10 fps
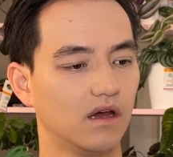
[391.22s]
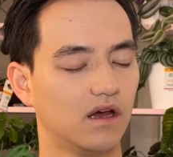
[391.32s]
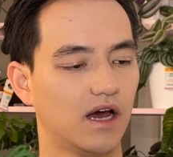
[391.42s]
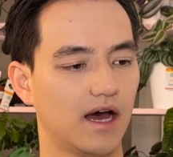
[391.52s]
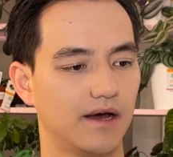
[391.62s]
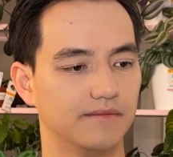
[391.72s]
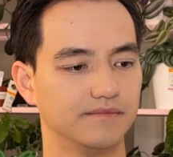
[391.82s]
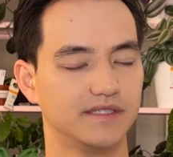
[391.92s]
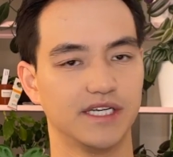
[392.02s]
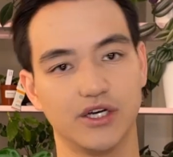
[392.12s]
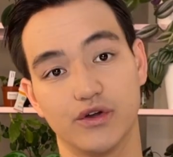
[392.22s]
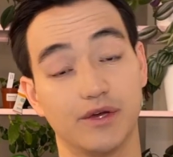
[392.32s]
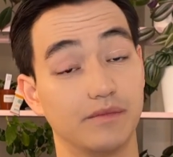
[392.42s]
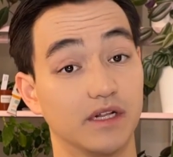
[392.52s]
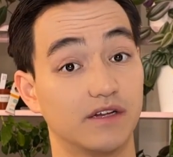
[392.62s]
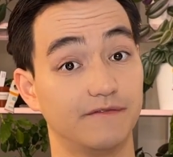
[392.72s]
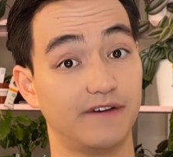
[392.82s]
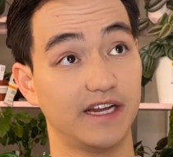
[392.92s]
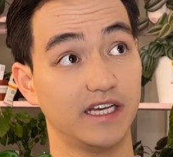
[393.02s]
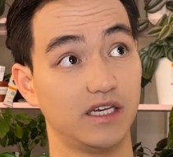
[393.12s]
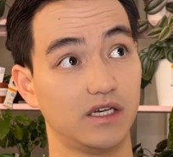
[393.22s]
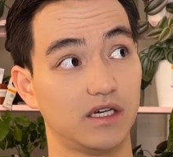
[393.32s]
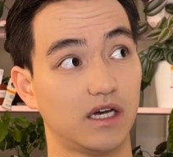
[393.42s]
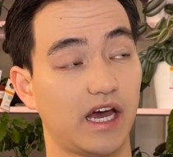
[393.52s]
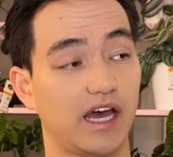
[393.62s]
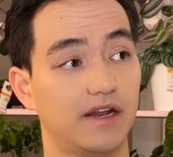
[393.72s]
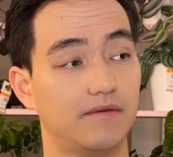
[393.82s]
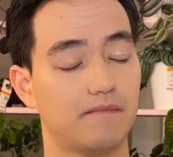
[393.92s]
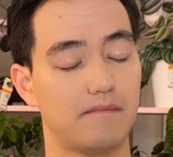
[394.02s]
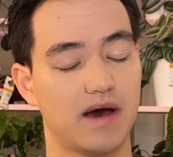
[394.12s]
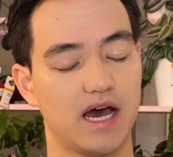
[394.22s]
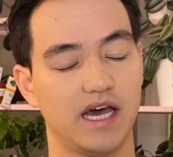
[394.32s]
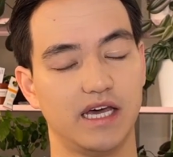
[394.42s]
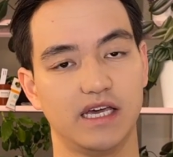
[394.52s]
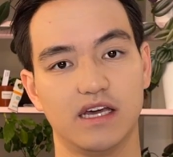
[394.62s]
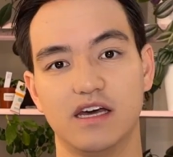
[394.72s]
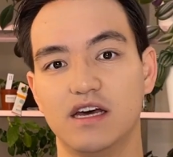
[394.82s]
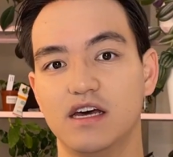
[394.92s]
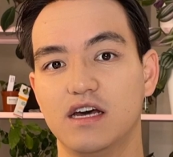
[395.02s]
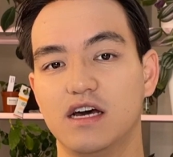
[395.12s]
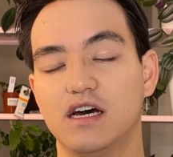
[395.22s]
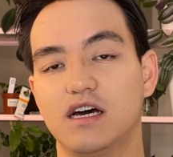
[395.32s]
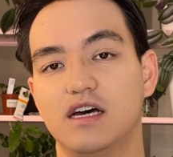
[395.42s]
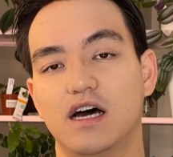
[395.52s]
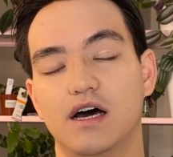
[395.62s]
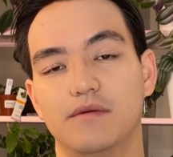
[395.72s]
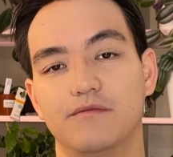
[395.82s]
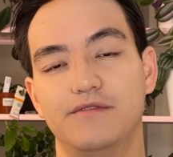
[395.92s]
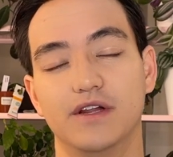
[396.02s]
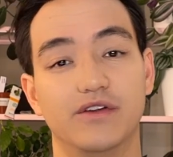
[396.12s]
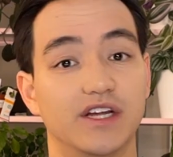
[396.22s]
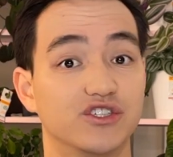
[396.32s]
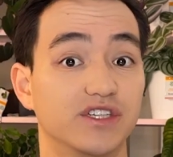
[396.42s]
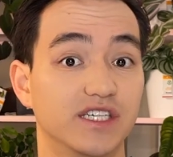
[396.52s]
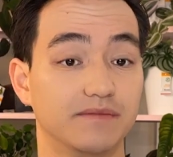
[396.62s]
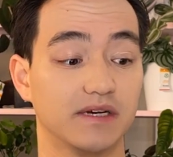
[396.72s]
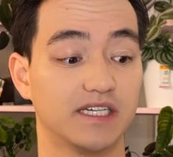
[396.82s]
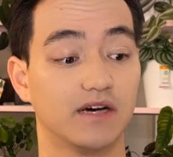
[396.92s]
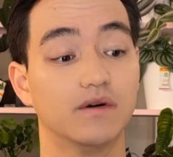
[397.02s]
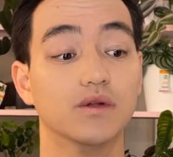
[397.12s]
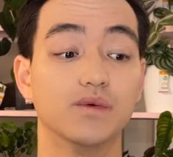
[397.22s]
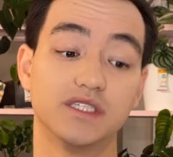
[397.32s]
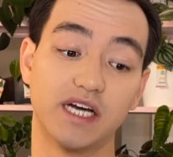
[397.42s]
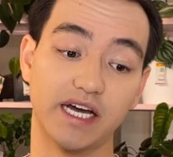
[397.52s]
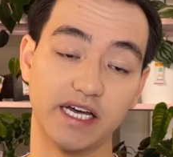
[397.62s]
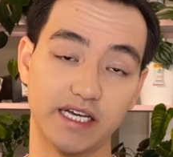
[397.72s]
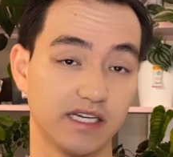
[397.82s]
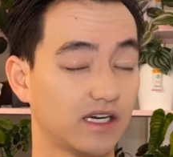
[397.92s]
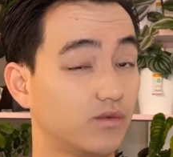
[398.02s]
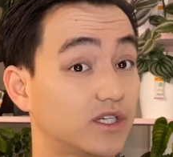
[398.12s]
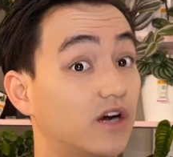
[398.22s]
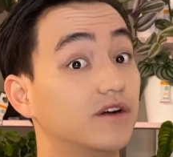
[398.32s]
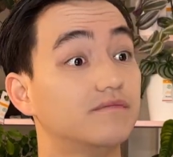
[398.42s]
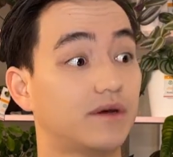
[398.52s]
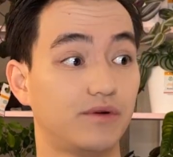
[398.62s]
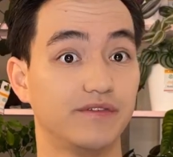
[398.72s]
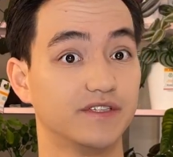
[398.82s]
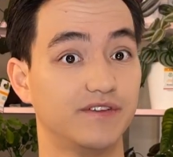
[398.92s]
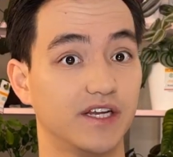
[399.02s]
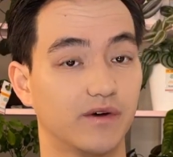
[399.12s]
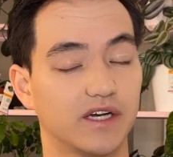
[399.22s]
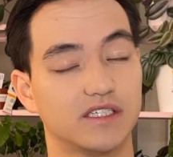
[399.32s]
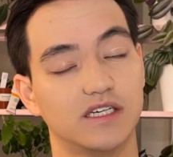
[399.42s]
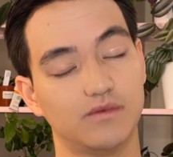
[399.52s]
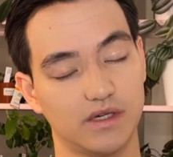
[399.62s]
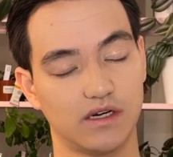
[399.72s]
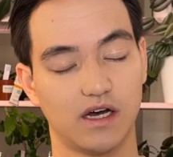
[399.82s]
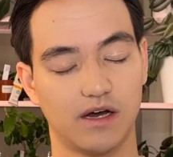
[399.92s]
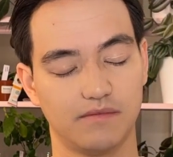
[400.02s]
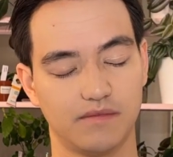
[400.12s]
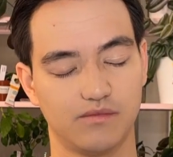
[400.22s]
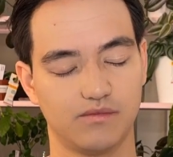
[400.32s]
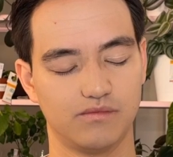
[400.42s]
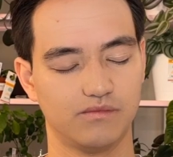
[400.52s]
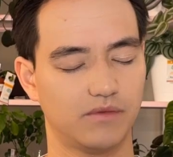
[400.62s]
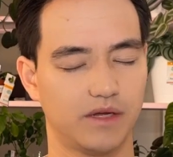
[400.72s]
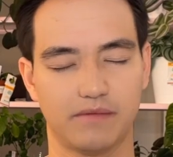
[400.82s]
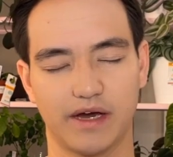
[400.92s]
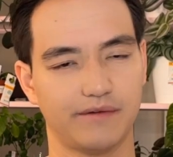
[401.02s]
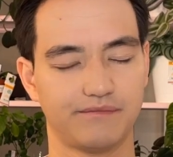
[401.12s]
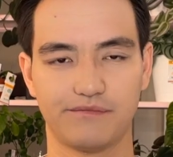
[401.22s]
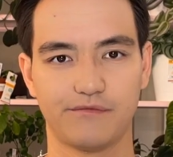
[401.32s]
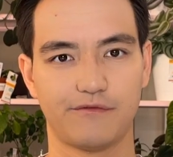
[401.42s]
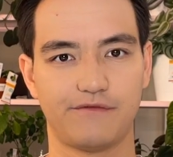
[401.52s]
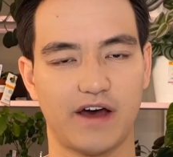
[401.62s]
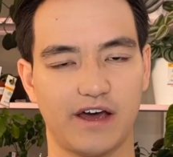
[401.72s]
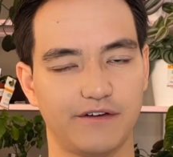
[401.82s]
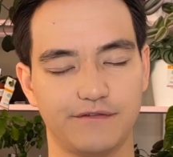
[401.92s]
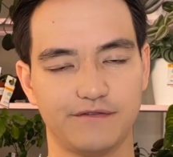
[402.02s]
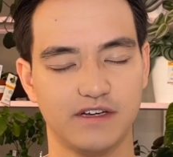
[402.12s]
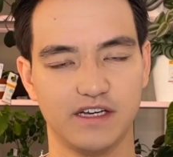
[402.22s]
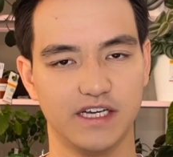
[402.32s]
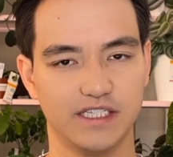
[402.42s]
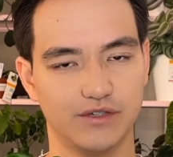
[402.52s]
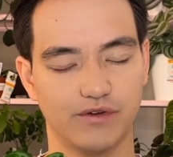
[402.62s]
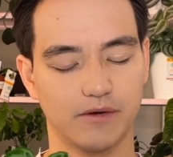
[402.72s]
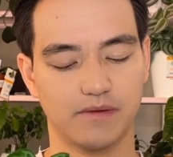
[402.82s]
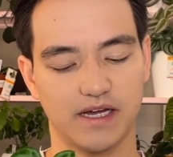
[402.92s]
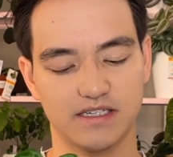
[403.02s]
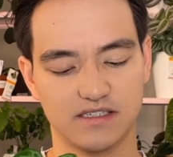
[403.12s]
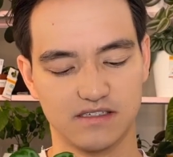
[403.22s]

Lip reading: Syngonium Milk Confetti and my Philodendron Dean McDowell, which are in my previous video actually, in my 5 easy rare plant.